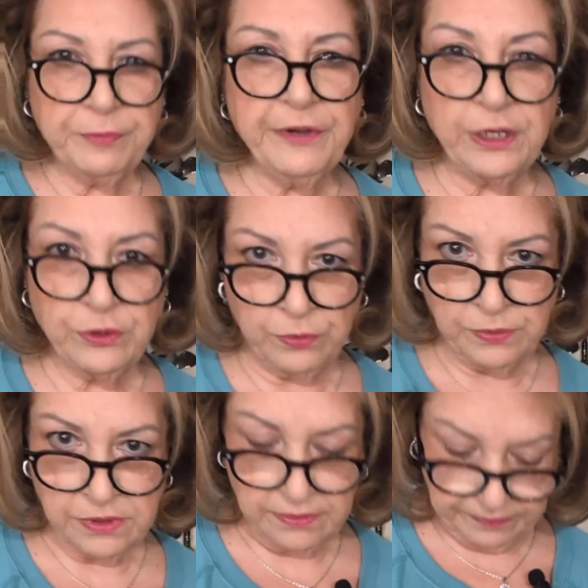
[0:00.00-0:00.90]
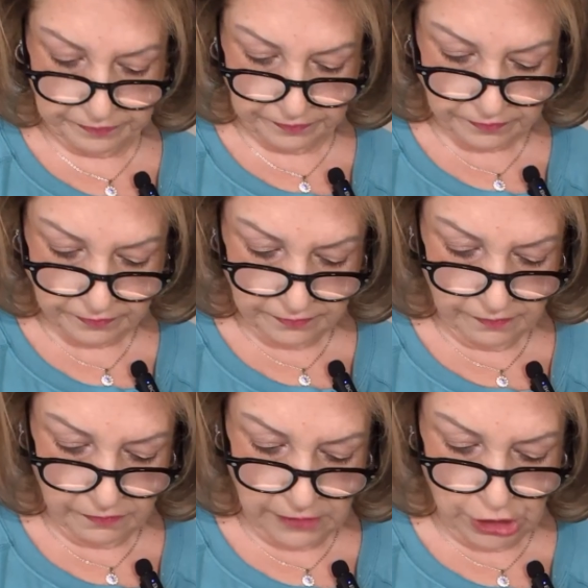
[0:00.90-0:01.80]
rangoons.
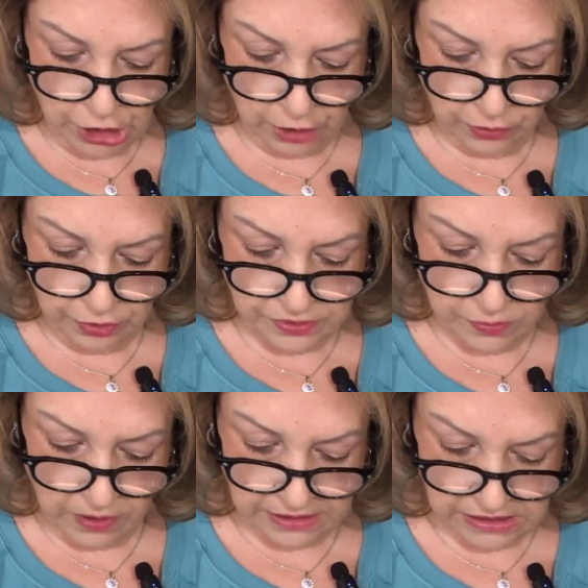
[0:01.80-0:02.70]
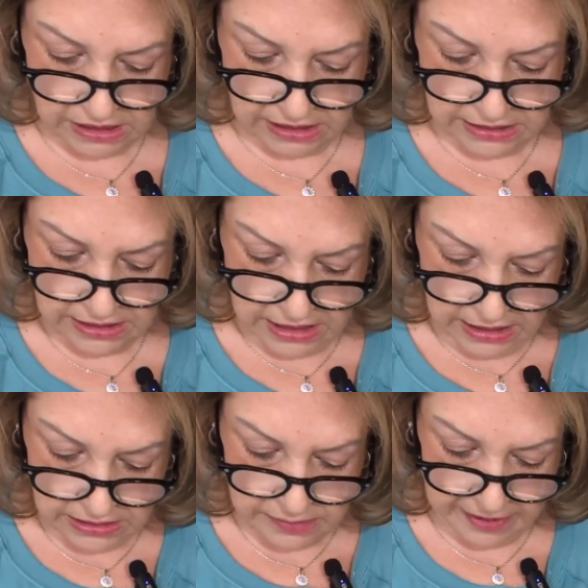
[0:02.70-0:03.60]
You know, use the wonton
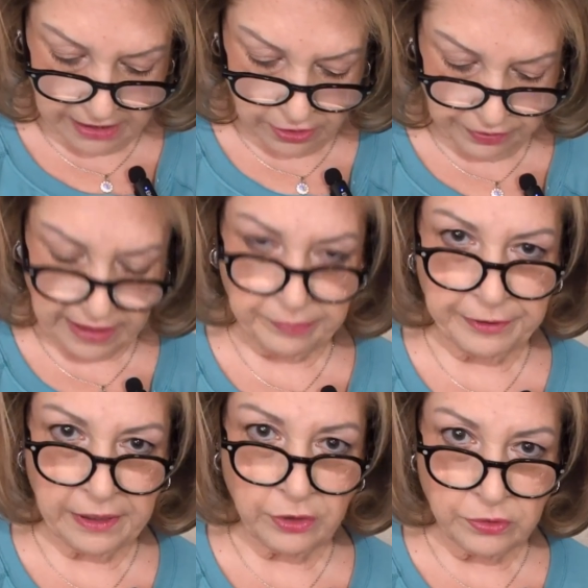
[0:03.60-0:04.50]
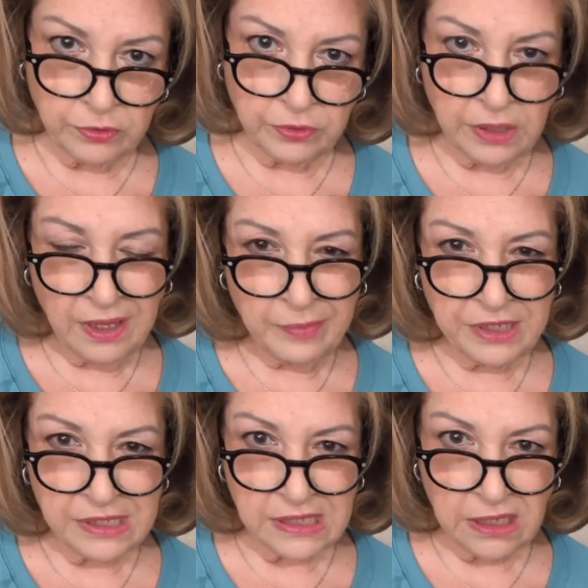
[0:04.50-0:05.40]
to make a crab rangoon, but
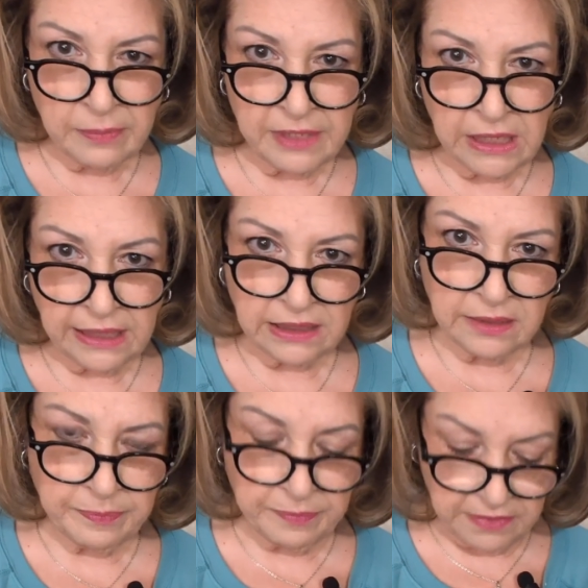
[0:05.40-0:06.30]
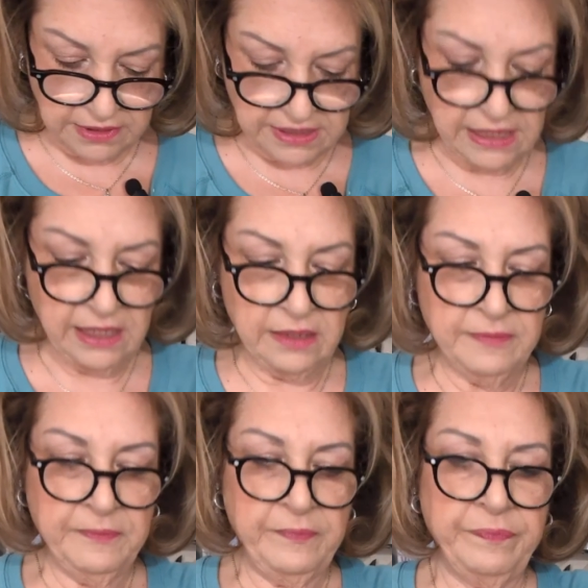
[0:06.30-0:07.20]
you stick them in like the tin.
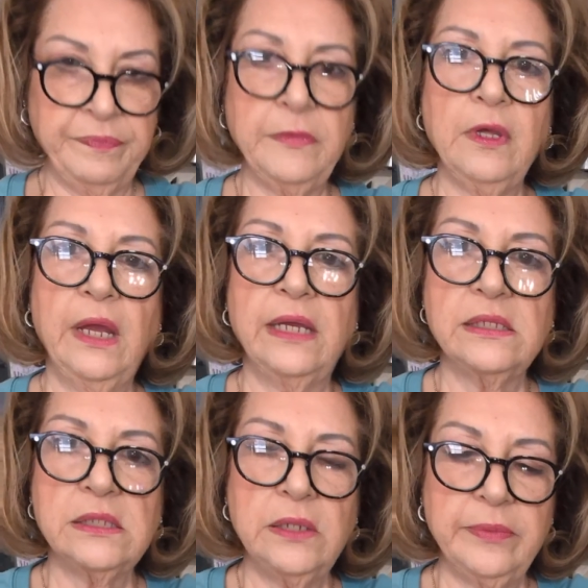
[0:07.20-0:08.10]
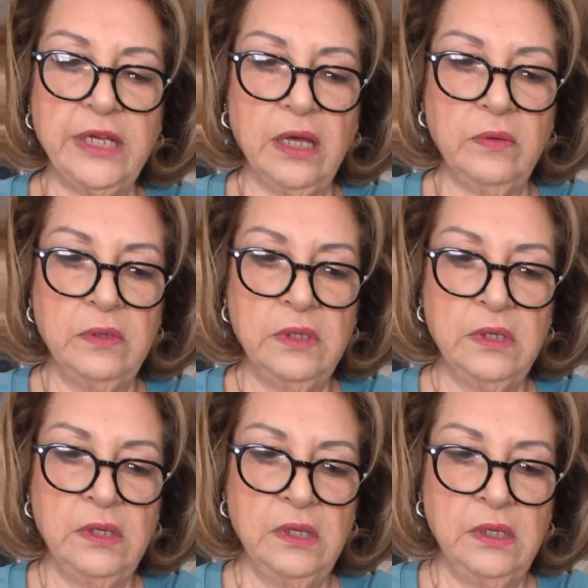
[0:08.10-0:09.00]
All right, so here we go.
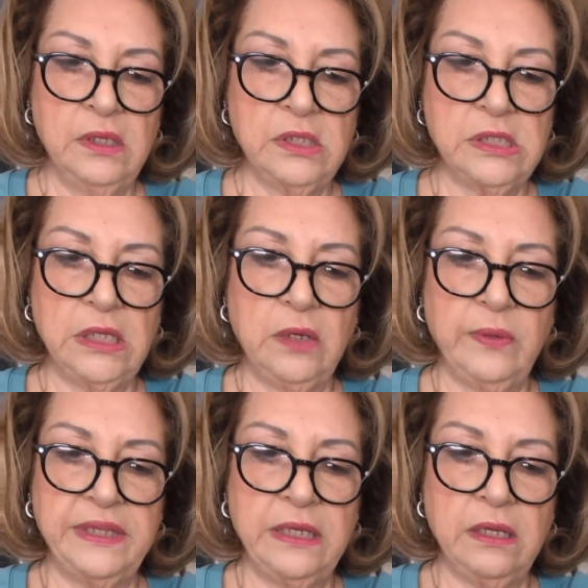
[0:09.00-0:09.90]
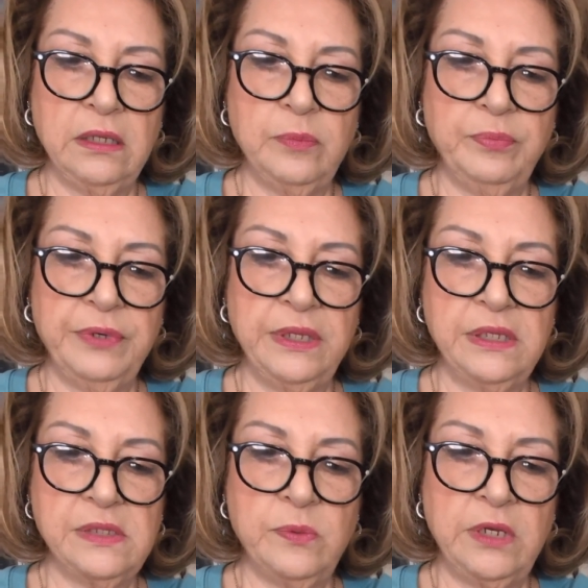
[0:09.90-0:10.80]
So I think I'm going to bring
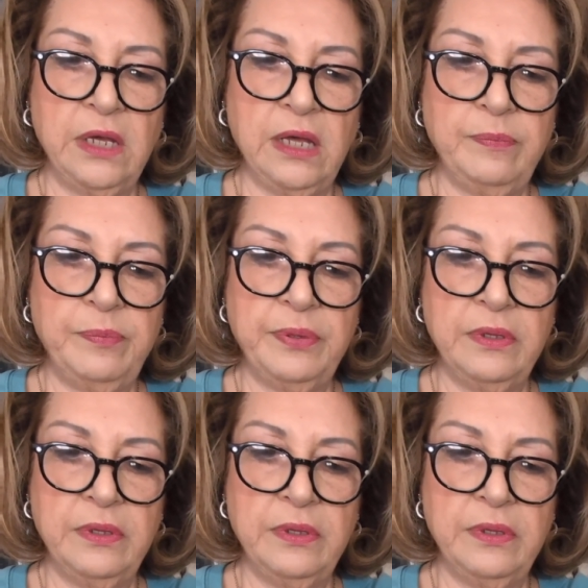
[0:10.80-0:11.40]
this one up